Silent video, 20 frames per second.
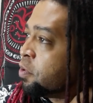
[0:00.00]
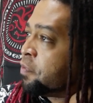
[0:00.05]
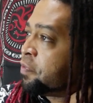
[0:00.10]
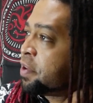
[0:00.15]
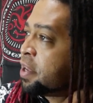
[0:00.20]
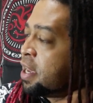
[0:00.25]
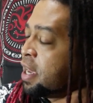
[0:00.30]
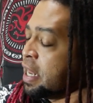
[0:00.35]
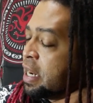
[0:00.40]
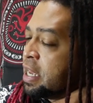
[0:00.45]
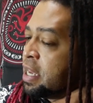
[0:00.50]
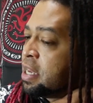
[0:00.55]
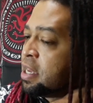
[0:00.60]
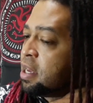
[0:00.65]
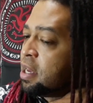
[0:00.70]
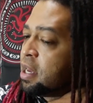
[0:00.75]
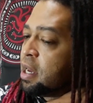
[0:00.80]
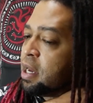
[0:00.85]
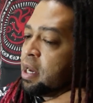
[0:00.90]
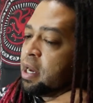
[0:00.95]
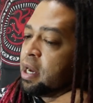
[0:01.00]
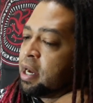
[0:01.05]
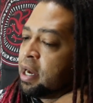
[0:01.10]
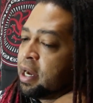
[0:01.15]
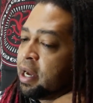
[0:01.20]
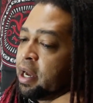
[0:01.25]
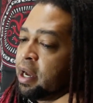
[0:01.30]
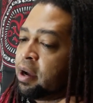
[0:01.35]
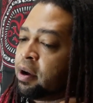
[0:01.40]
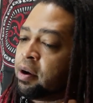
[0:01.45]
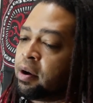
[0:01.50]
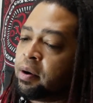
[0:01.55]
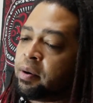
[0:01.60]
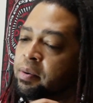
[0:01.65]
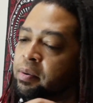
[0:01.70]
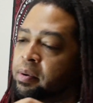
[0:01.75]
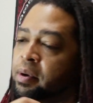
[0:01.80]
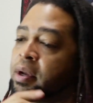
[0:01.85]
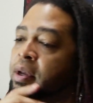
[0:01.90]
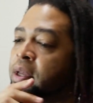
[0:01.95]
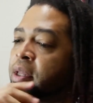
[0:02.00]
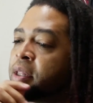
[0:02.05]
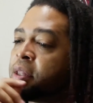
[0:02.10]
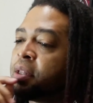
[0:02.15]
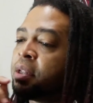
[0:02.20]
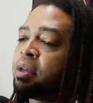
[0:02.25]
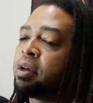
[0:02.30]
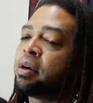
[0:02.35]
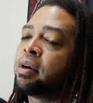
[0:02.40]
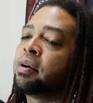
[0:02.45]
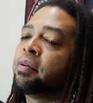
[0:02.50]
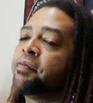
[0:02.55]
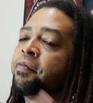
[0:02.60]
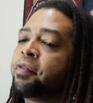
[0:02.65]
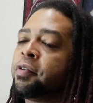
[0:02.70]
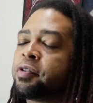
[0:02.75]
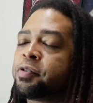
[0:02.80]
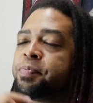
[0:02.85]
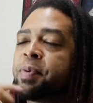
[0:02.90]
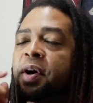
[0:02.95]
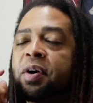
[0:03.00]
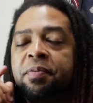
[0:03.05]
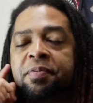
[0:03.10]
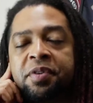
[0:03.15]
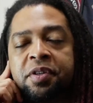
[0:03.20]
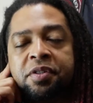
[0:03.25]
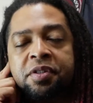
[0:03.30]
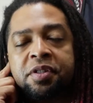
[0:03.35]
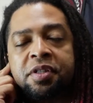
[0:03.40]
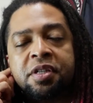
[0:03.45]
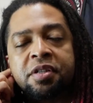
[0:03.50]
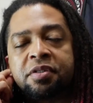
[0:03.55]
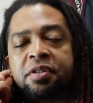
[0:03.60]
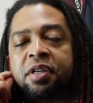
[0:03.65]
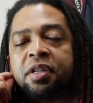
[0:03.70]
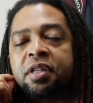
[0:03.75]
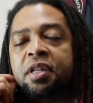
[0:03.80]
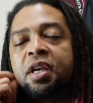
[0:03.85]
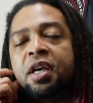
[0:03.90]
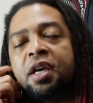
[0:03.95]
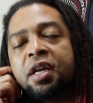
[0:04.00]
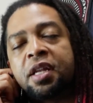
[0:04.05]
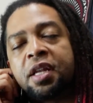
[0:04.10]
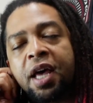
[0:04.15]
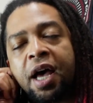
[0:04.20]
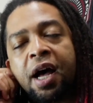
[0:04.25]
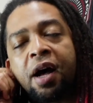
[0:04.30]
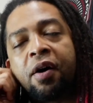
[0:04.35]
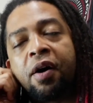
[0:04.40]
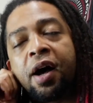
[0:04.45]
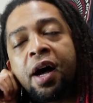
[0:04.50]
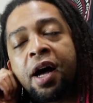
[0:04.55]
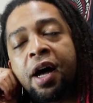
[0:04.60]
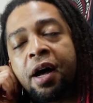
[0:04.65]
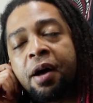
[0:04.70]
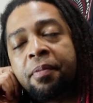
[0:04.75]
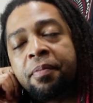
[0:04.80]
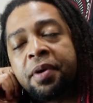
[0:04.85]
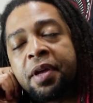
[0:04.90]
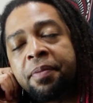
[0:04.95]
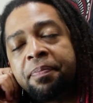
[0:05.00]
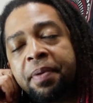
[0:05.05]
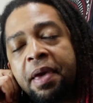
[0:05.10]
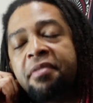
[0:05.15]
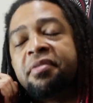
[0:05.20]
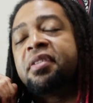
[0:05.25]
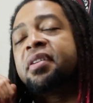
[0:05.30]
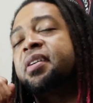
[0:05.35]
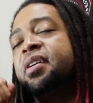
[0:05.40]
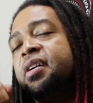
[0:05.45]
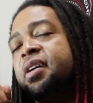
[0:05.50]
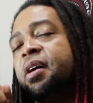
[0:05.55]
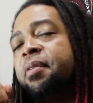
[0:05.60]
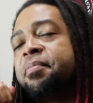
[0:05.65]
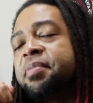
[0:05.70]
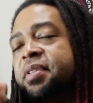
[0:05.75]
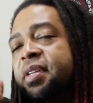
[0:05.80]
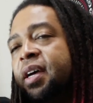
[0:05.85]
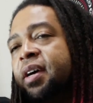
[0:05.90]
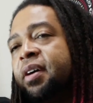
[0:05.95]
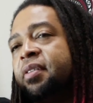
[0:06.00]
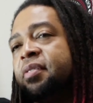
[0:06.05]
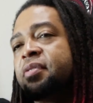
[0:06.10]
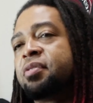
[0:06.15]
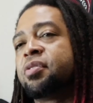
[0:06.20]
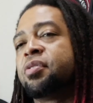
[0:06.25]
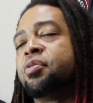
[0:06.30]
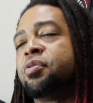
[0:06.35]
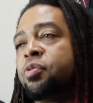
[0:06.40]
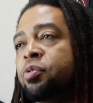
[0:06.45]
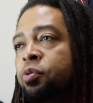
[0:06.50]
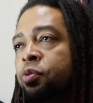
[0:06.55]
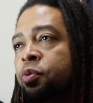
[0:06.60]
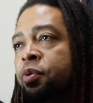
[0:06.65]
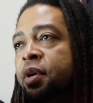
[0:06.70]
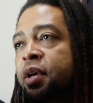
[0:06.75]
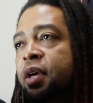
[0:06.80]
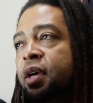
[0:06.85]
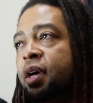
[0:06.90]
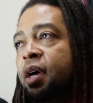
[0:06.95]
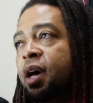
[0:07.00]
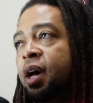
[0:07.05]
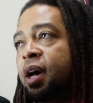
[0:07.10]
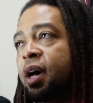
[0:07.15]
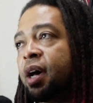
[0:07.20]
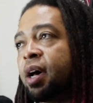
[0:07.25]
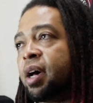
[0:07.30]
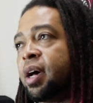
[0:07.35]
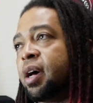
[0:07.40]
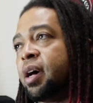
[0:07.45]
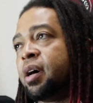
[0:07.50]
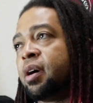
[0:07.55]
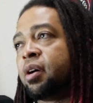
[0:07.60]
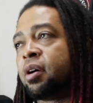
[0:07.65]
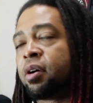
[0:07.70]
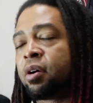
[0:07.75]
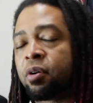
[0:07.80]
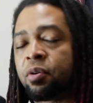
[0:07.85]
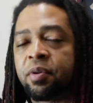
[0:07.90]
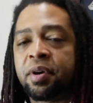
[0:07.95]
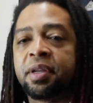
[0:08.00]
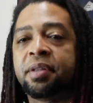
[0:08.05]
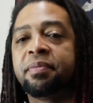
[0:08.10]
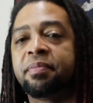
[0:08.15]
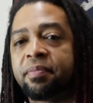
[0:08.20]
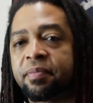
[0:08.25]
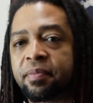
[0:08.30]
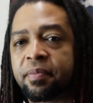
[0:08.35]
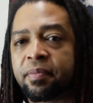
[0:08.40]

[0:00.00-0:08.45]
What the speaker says: with Kinney in first part of this season. Now, it basically comes down to Erwin.